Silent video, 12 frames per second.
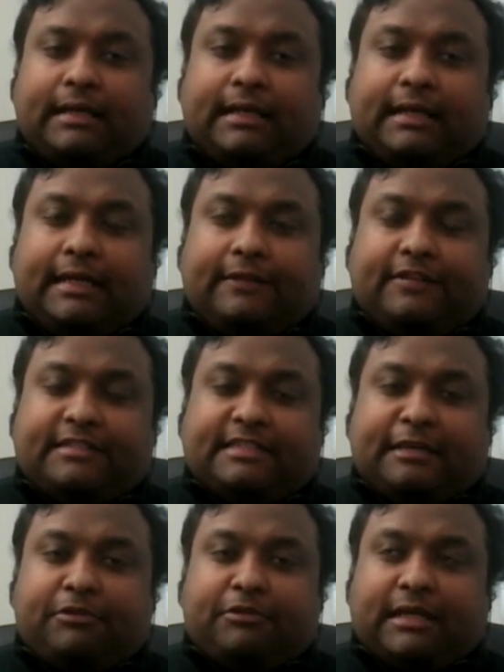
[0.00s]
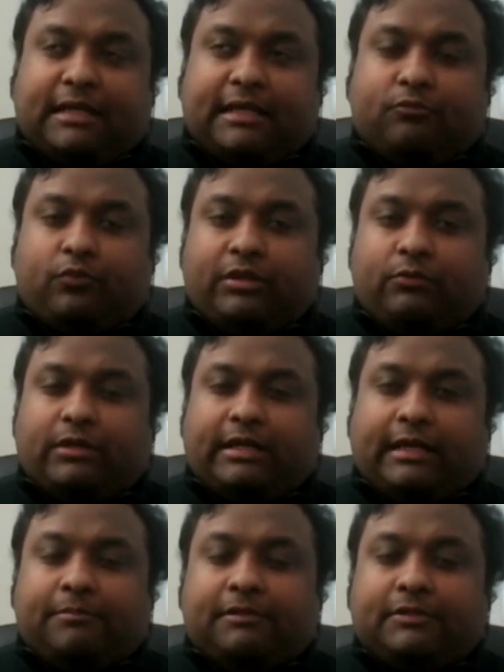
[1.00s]
At the same time, we were
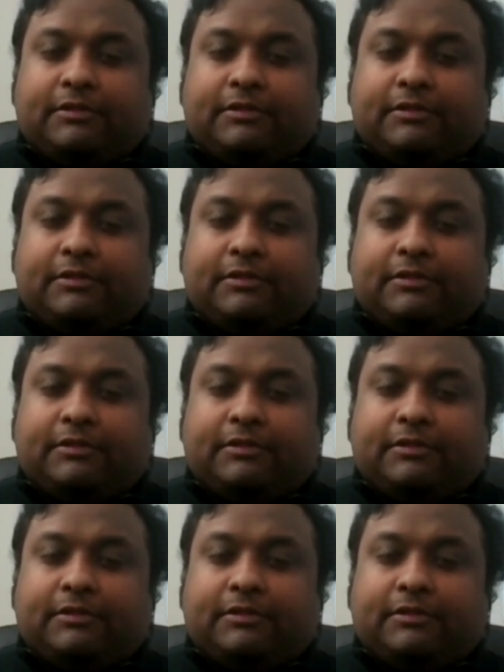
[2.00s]
able